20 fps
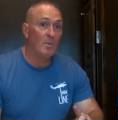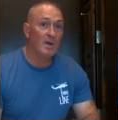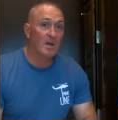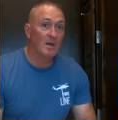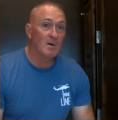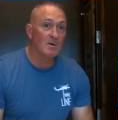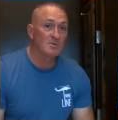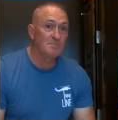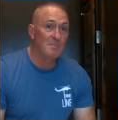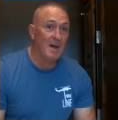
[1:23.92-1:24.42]
when
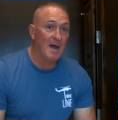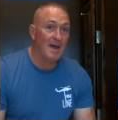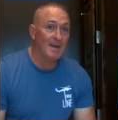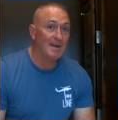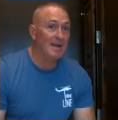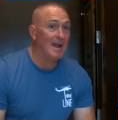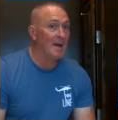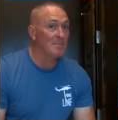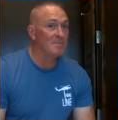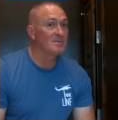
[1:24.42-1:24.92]
it goes bad,
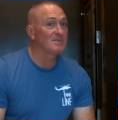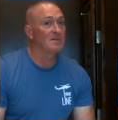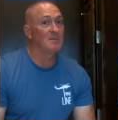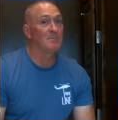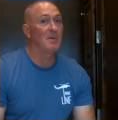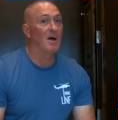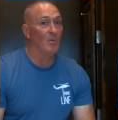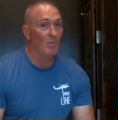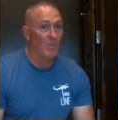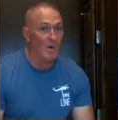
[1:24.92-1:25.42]
it happens at
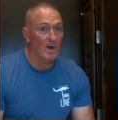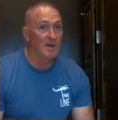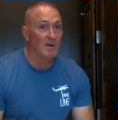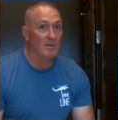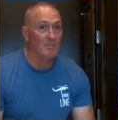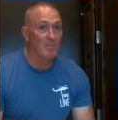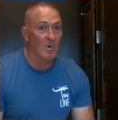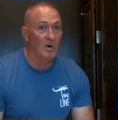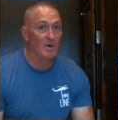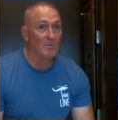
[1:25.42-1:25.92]
about 1 in
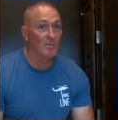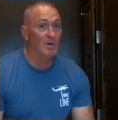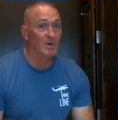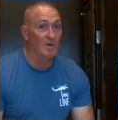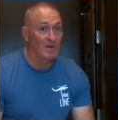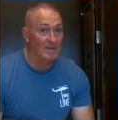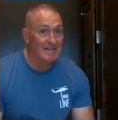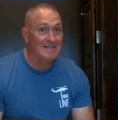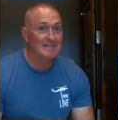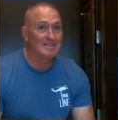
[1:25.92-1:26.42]
the morning when
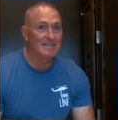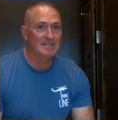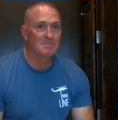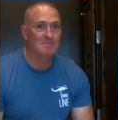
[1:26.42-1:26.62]
you're least